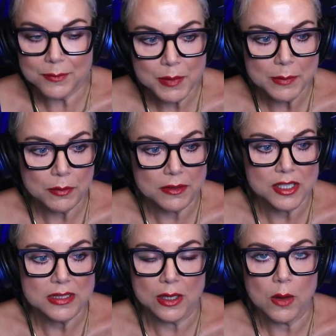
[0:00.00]
and people are
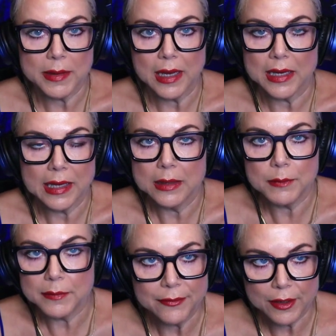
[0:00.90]
just like, oh my god, I can't
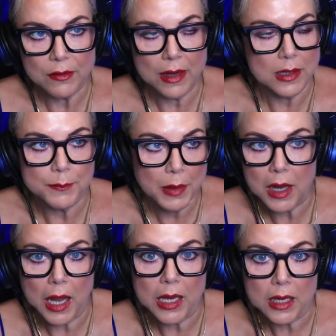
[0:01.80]
finger on it,
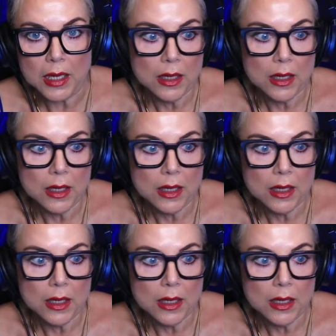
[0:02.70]
but